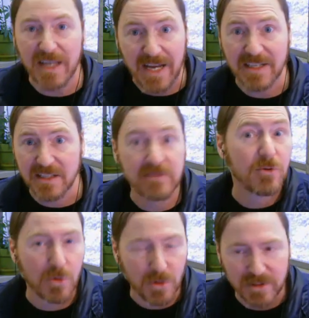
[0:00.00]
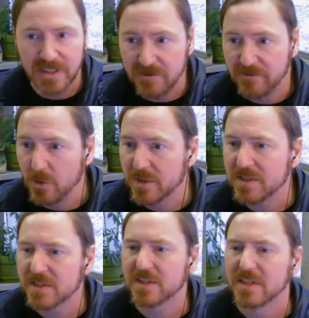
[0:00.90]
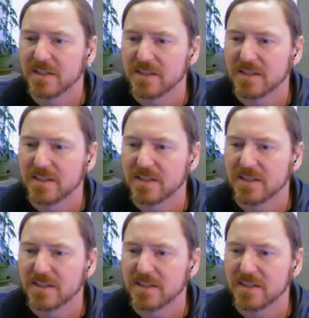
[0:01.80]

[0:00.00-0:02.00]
active or in focus.